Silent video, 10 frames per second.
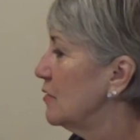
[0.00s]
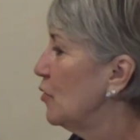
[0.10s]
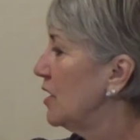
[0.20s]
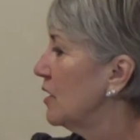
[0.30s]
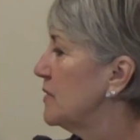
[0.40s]

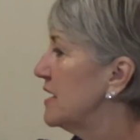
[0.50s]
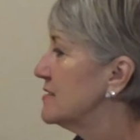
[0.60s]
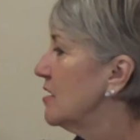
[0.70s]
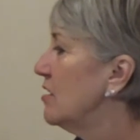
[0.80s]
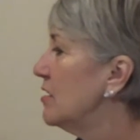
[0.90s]
What?
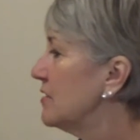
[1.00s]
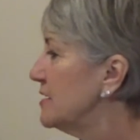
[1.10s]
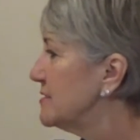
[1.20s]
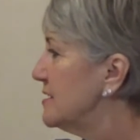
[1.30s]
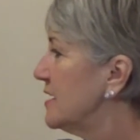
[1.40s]
Because all
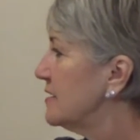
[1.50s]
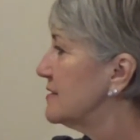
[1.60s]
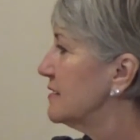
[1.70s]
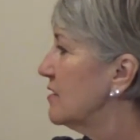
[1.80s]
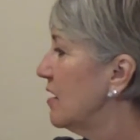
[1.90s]
these
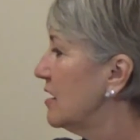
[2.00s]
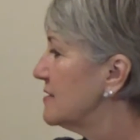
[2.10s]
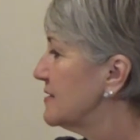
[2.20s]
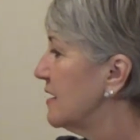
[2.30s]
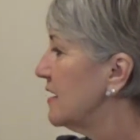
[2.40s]
things
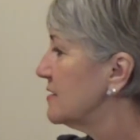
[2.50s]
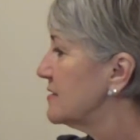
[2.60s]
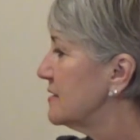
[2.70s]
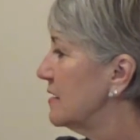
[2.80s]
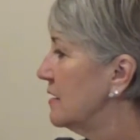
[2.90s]
cause
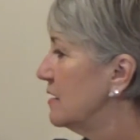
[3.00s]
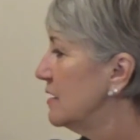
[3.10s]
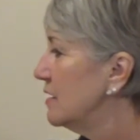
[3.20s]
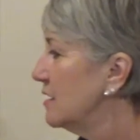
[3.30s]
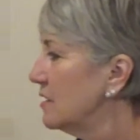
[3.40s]
us
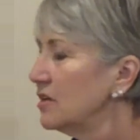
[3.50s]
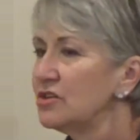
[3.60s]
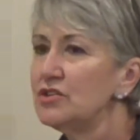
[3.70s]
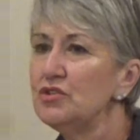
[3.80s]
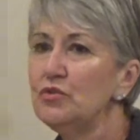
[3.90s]

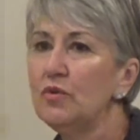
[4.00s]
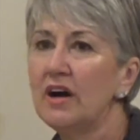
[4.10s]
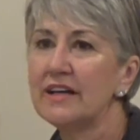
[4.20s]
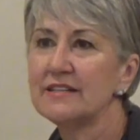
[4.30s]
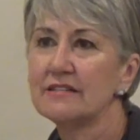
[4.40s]
to
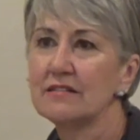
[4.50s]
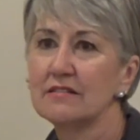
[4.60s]
what?